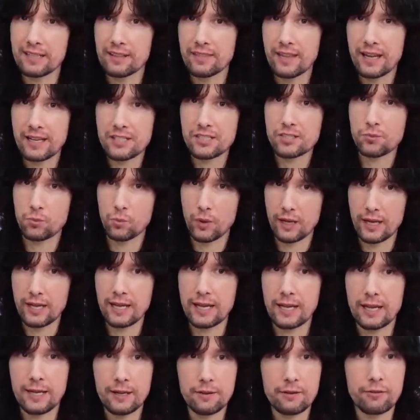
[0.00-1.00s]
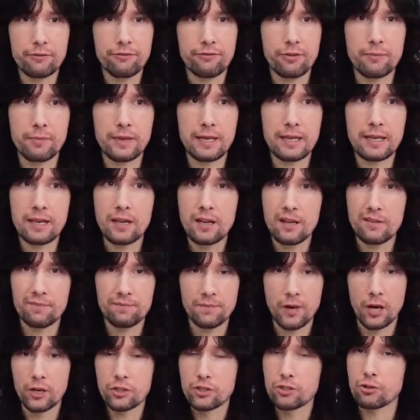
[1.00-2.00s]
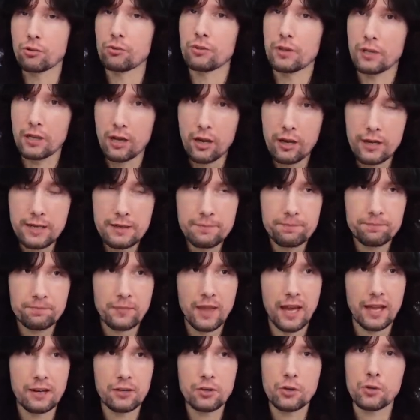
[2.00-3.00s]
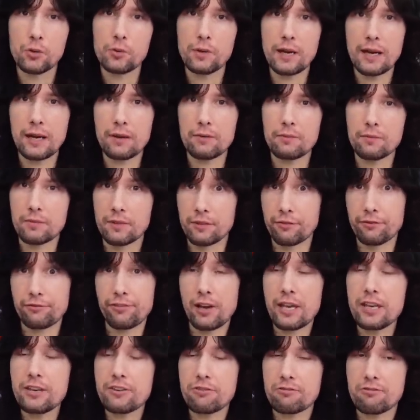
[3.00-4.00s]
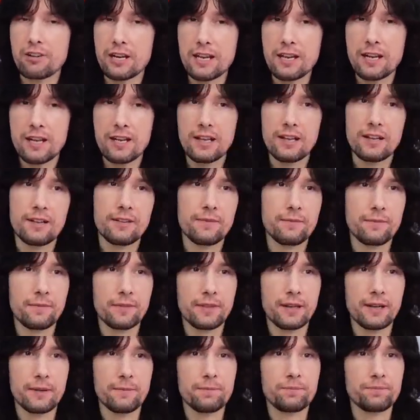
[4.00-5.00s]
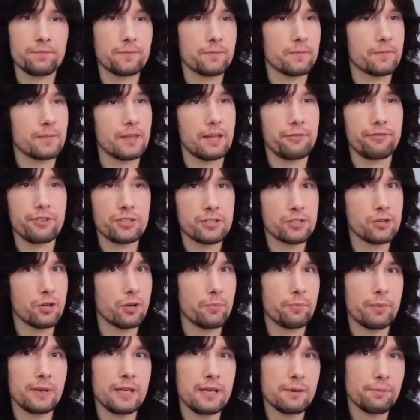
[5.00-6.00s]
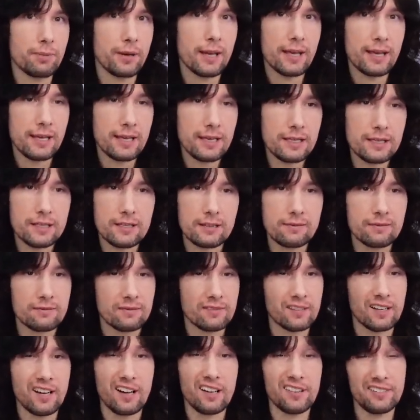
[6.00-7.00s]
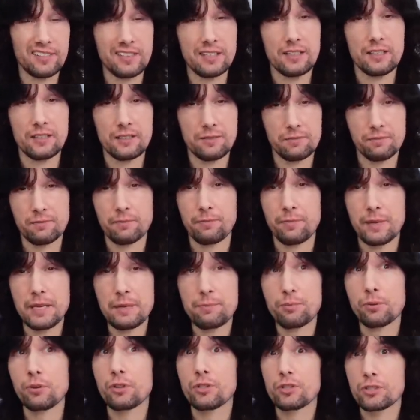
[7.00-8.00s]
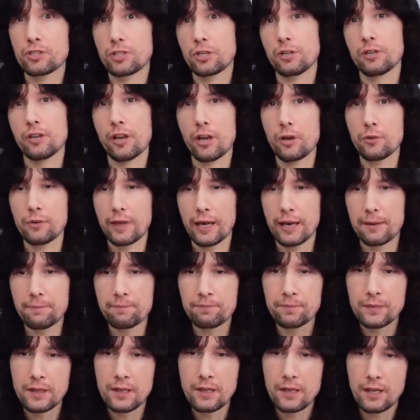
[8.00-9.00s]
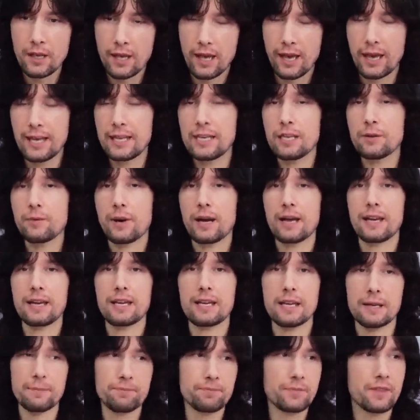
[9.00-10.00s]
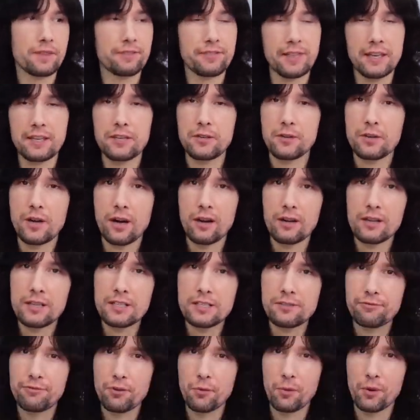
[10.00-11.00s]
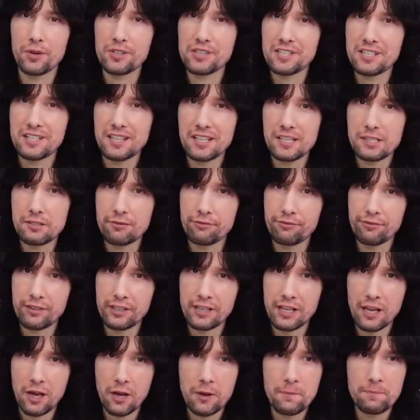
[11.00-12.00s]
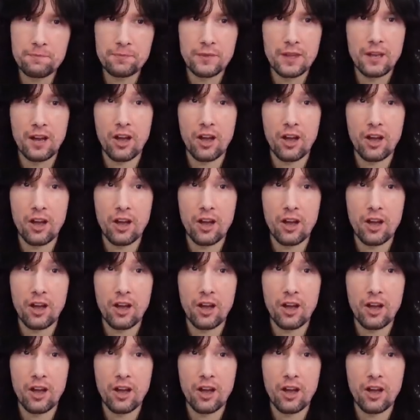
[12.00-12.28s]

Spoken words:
And that's where, for me, I draw the line and call out the fakery that if it's not being played, I think people should know that. Anyway, thank you guys for watching this video.